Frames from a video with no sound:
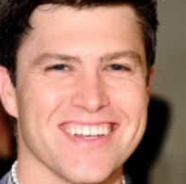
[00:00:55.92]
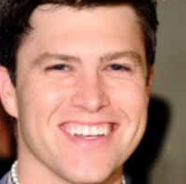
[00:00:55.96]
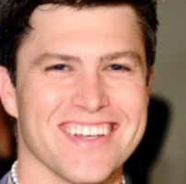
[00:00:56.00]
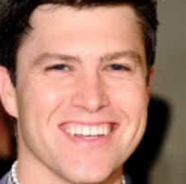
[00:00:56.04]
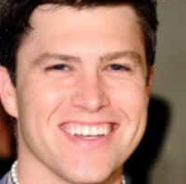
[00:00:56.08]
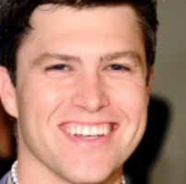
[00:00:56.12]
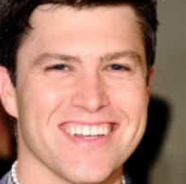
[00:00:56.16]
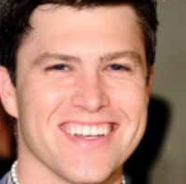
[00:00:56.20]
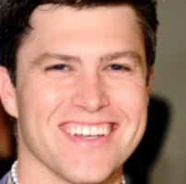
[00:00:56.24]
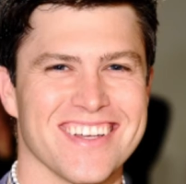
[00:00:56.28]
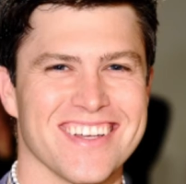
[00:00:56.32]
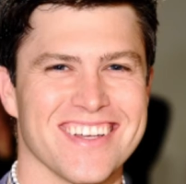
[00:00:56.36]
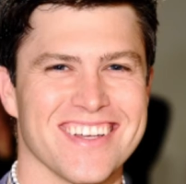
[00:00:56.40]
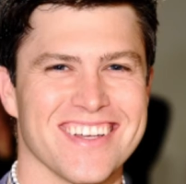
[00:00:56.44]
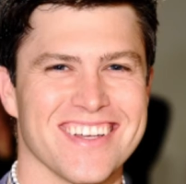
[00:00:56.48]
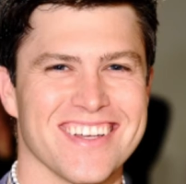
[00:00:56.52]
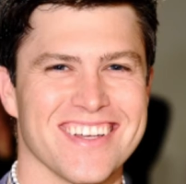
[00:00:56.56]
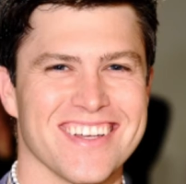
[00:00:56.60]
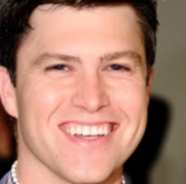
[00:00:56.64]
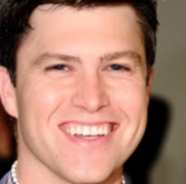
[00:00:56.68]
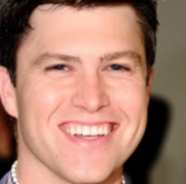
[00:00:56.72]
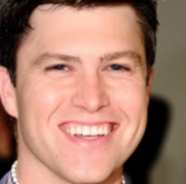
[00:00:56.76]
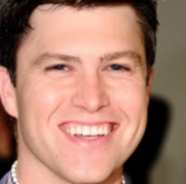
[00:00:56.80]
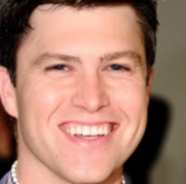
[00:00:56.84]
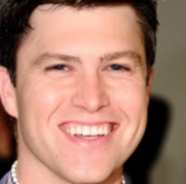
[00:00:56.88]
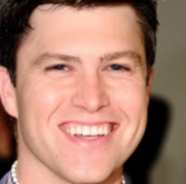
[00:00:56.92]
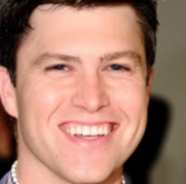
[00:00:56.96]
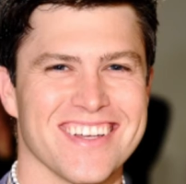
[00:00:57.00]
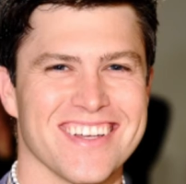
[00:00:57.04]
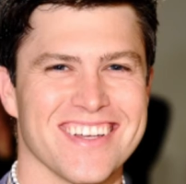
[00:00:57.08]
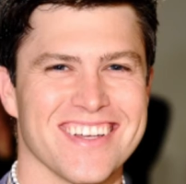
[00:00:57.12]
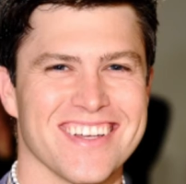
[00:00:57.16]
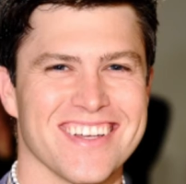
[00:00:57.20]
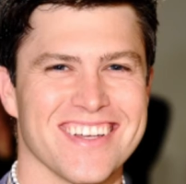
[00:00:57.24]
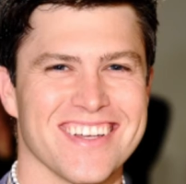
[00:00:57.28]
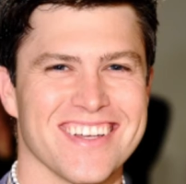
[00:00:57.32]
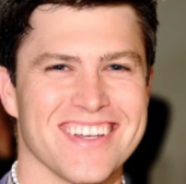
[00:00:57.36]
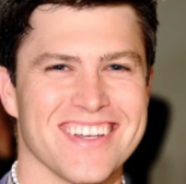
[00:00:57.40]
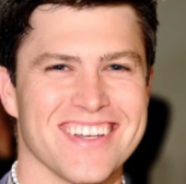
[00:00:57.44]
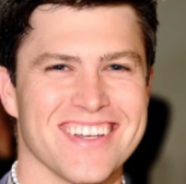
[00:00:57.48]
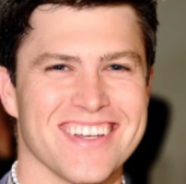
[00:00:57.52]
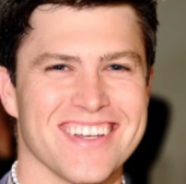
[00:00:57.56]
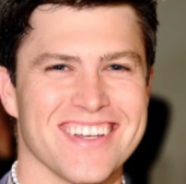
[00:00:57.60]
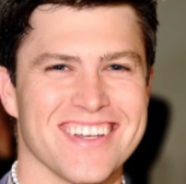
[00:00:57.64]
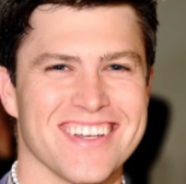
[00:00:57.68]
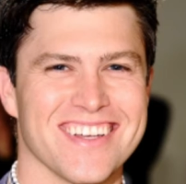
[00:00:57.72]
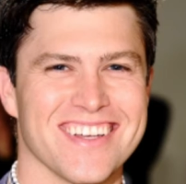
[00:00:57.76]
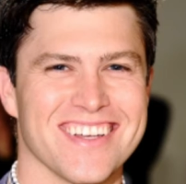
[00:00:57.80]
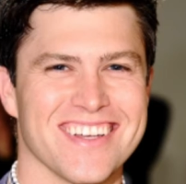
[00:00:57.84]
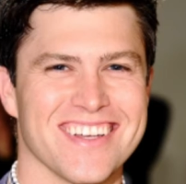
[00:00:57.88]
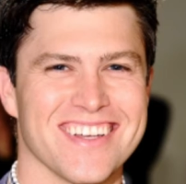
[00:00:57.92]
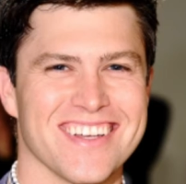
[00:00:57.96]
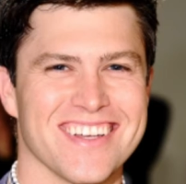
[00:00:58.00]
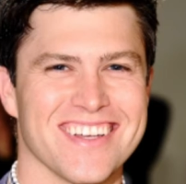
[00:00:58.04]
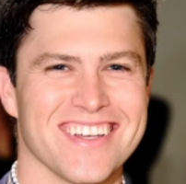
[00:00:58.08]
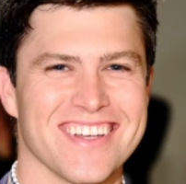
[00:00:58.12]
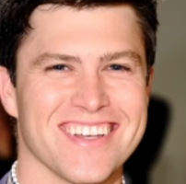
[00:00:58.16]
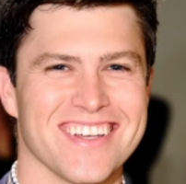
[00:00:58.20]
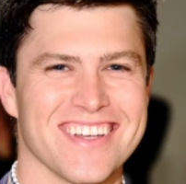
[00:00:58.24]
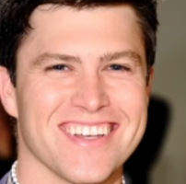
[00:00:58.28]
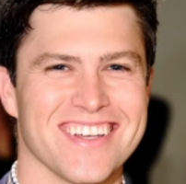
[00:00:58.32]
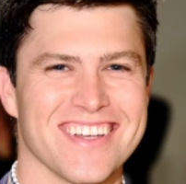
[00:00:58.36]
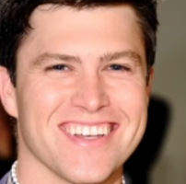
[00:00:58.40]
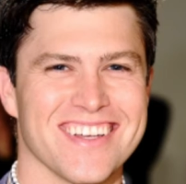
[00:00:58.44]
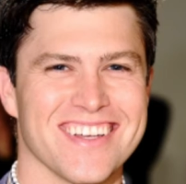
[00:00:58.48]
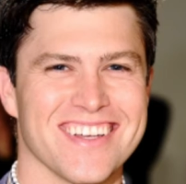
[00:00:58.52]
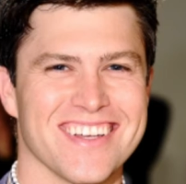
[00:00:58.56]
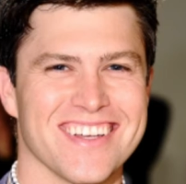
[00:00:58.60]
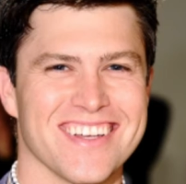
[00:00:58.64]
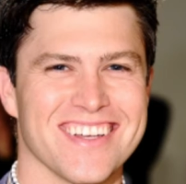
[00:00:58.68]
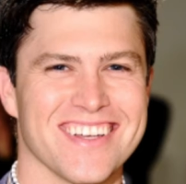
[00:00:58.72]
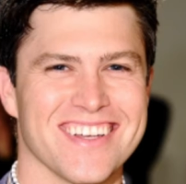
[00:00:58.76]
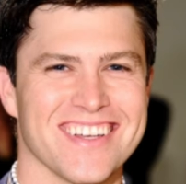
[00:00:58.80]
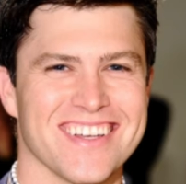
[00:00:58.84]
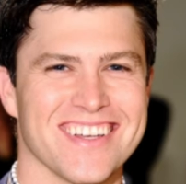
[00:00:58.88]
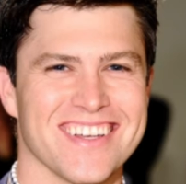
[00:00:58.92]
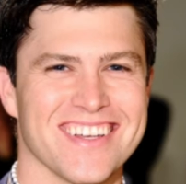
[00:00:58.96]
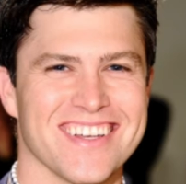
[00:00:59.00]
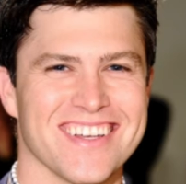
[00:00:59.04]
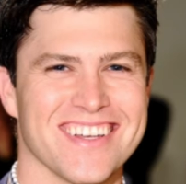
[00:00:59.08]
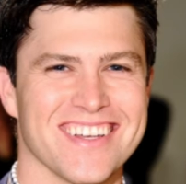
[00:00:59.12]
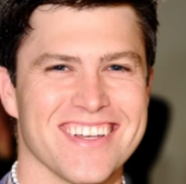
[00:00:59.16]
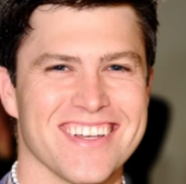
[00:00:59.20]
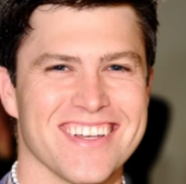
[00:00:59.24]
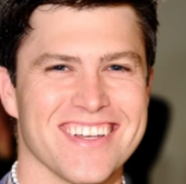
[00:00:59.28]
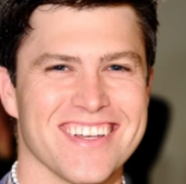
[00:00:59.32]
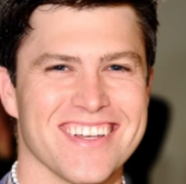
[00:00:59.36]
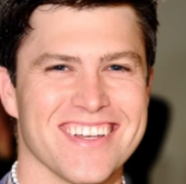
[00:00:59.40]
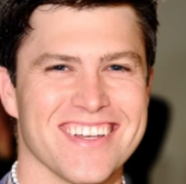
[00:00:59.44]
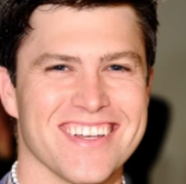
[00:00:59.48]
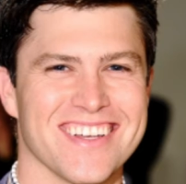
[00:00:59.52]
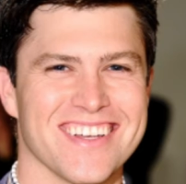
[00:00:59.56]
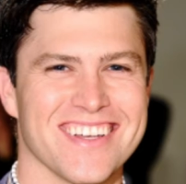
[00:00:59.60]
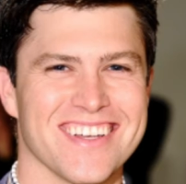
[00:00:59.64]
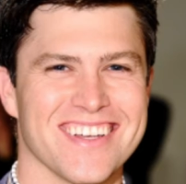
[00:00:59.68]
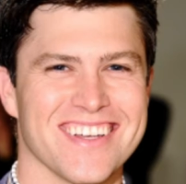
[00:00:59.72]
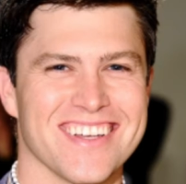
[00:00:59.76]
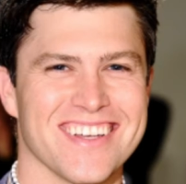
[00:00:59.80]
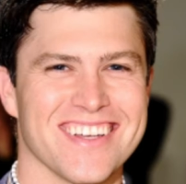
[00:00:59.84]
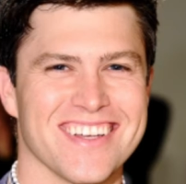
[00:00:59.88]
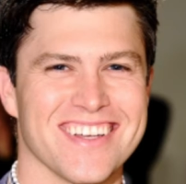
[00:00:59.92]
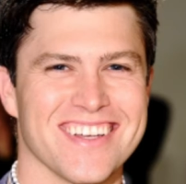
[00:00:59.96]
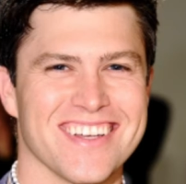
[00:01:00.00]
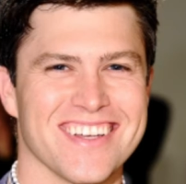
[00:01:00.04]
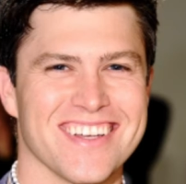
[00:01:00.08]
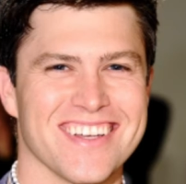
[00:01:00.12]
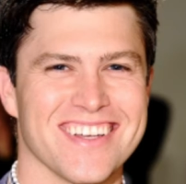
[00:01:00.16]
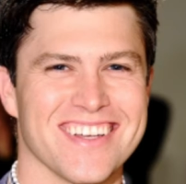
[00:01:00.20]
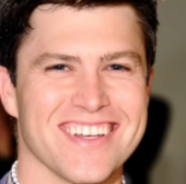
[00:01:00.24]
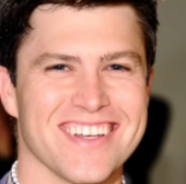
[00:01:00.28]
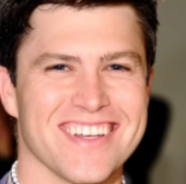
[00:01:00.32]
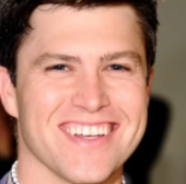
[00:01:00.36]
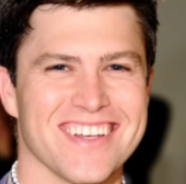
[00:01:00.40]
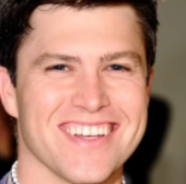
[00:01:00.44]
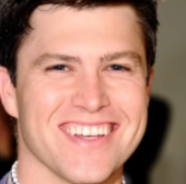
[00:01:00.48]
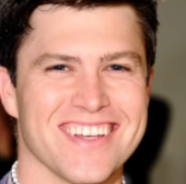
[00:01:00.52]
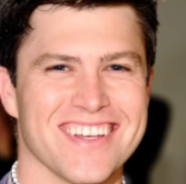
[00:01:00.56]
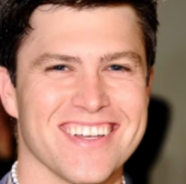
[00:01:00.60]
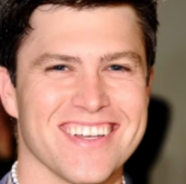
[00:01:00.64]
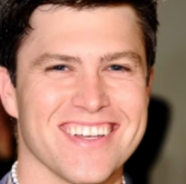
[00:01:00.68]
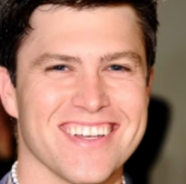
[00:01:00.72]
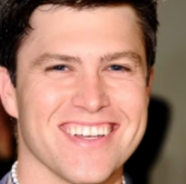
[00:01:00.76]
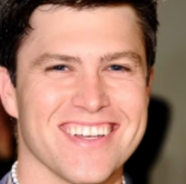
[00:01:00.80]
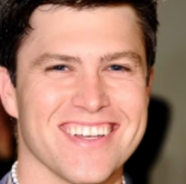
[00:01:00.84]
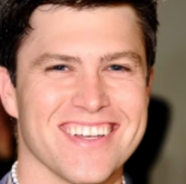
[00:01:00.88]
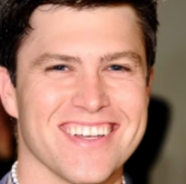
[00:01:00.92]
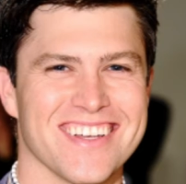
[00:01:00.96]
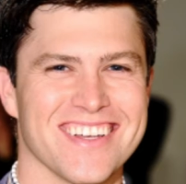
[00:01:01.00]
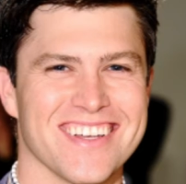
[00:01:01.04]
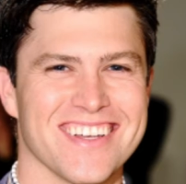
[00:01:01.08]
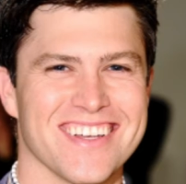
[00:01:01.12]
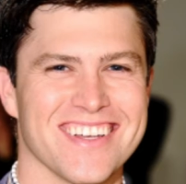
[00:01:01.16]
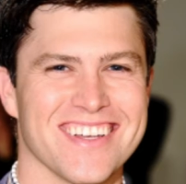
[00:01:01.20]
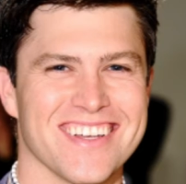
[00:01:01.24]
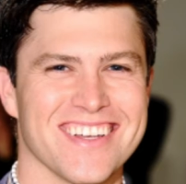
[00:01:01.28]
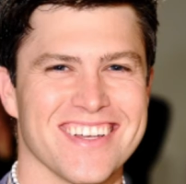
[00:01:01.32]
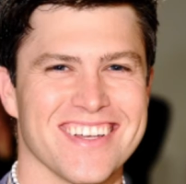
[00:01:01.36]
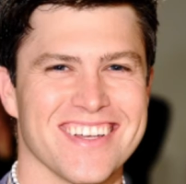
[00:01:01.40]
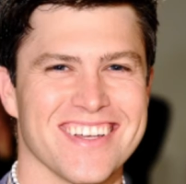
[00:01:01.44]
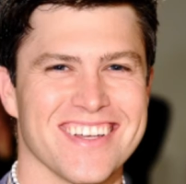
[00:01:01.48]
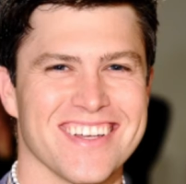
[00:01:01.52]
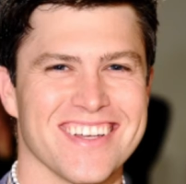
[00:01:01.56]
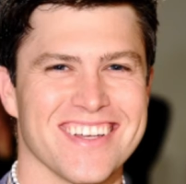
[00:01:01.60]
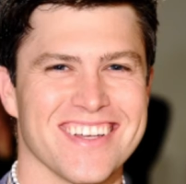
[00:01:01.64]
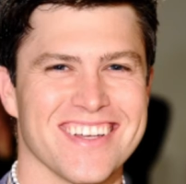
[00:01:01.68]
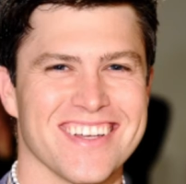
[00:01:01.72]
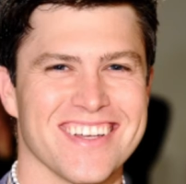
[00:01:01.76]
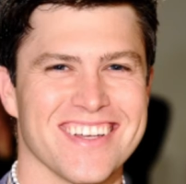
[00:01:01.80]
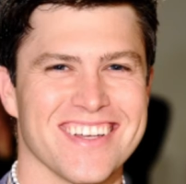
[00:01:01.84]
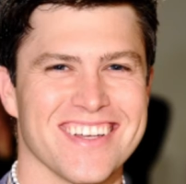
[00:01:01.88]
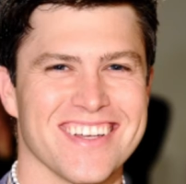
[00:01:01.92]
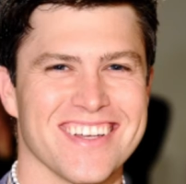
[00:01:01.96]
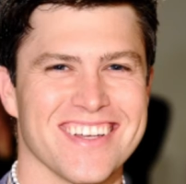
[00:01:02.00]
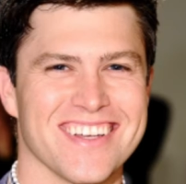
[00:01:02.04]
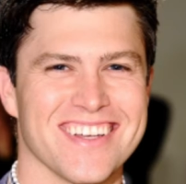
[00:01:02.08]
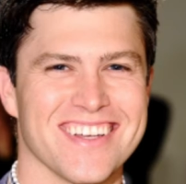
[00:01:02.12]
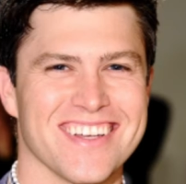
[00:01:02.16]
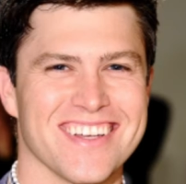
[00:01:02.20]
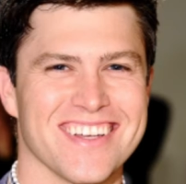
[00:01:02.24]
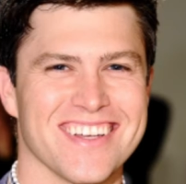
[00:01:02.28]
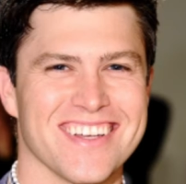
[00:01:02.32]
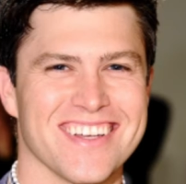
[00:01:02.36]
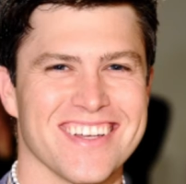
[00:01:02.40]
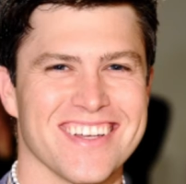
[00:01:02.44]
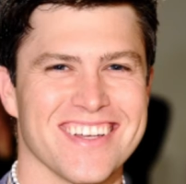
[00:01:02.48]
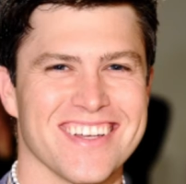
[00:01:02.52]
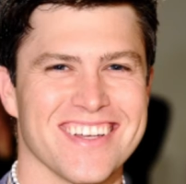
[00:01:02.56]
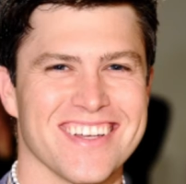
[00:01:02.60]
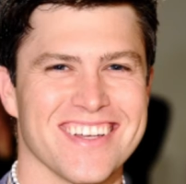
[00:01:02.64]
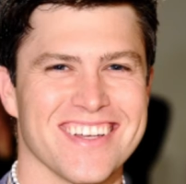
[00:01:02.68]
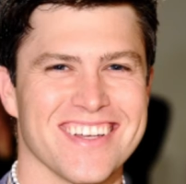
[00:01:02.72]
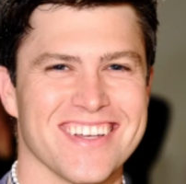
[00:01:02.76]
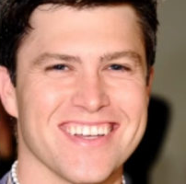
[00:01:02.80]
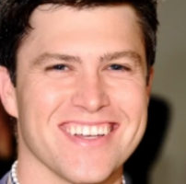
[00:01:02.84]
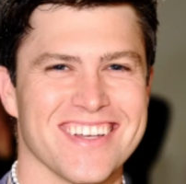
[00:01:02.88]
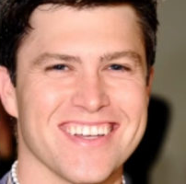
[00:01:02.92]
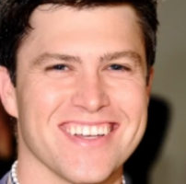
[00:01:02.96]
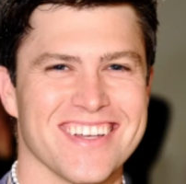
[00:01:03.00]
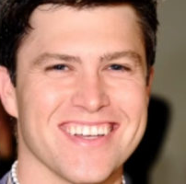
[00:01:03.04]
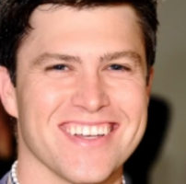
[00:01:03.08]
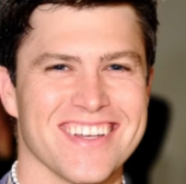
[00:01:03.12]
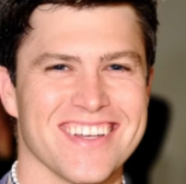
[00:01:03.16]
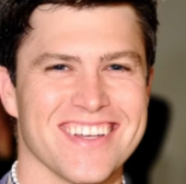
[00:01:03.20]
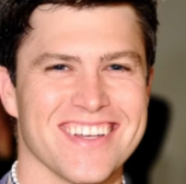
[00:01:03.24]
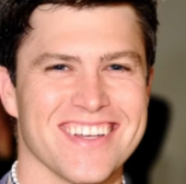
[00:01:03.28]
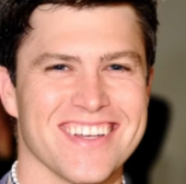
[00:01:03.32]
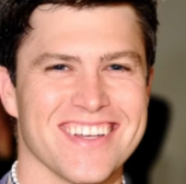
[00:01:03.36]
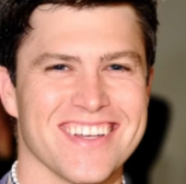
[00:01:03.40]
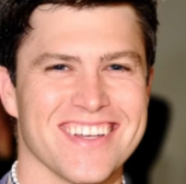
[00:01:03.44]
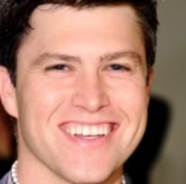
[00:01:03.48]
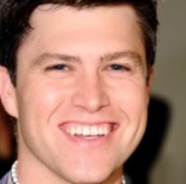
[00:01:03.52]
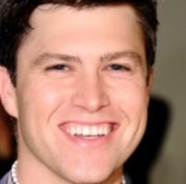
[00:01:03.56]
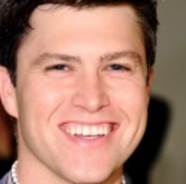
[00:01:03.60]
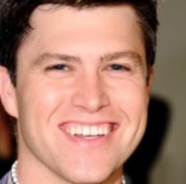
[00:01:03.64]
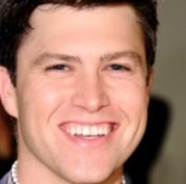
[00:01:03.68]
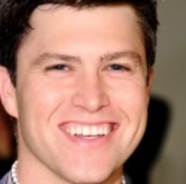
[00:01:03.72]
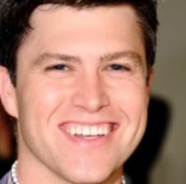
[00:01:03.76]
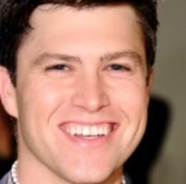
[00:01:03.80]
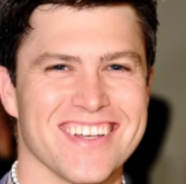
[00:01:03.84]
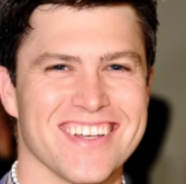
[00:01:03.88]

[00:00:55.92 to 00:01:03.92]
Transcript: This is a still picture; no speech is visible.